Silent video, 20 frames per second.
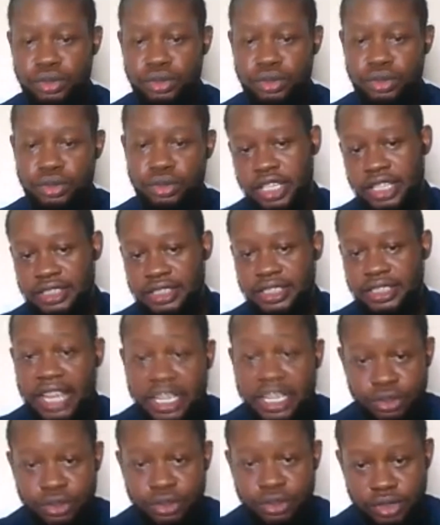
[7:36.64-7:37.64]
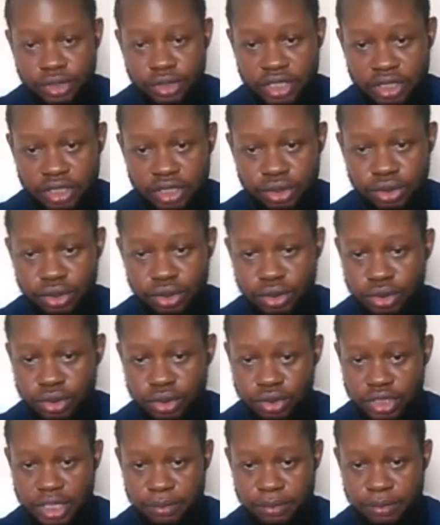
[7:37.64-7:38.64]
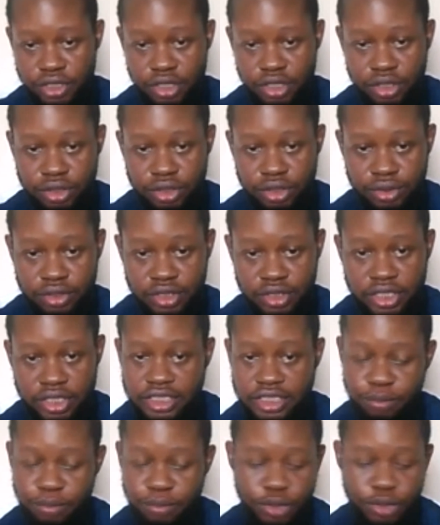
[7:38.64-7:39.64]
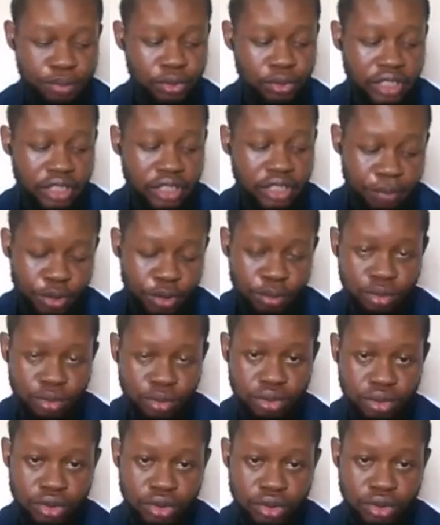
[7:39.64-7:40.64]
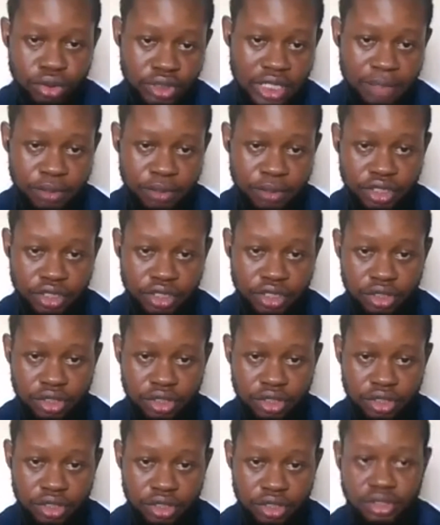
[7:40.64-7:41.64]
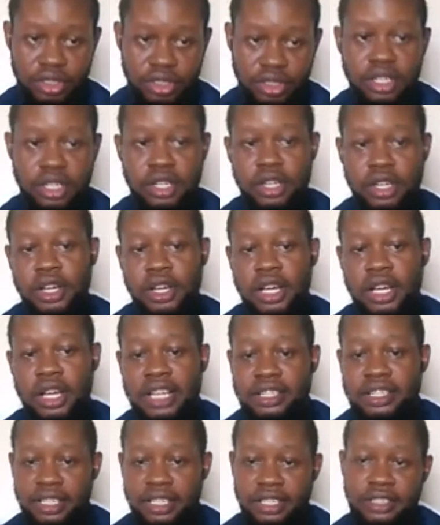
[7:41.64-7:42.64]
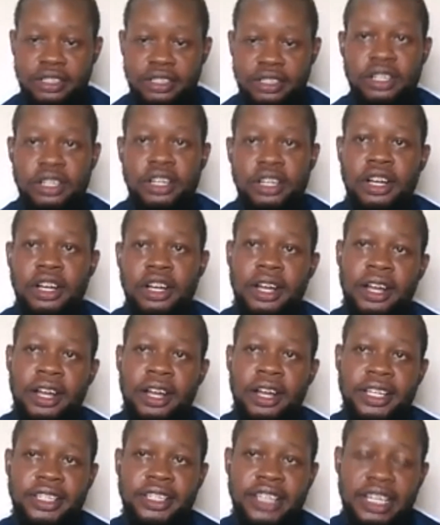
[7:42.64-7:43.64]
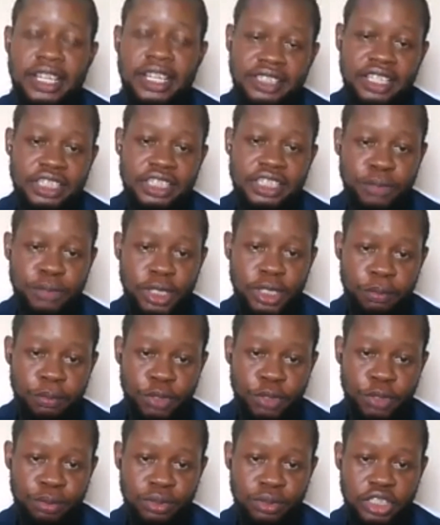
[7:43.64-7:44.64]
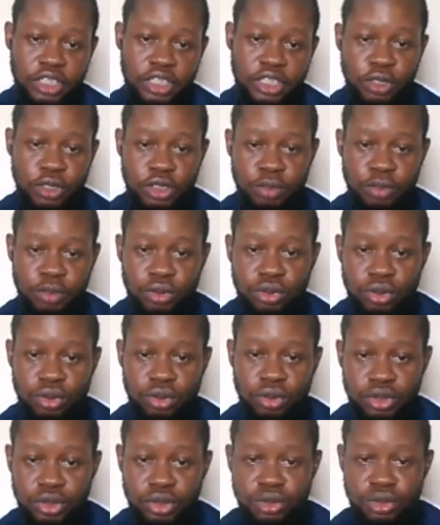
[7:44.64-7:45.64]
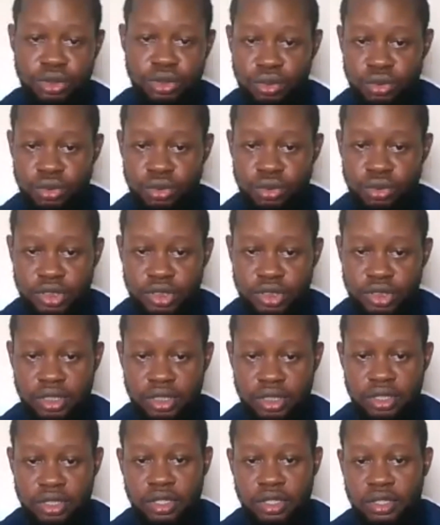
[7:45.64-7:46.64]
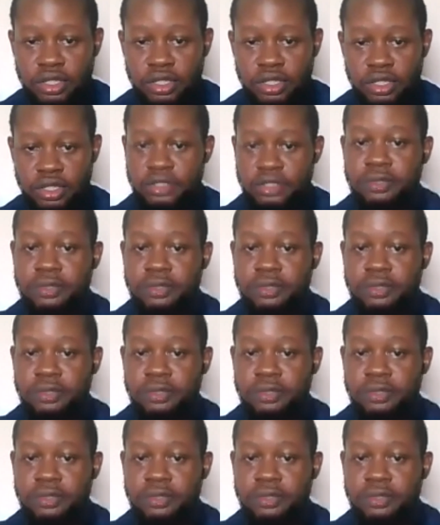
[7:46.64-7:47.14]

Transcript: getting end users to use those applications, getting other people to use those applications, and then getting as many people as possible to host nodes on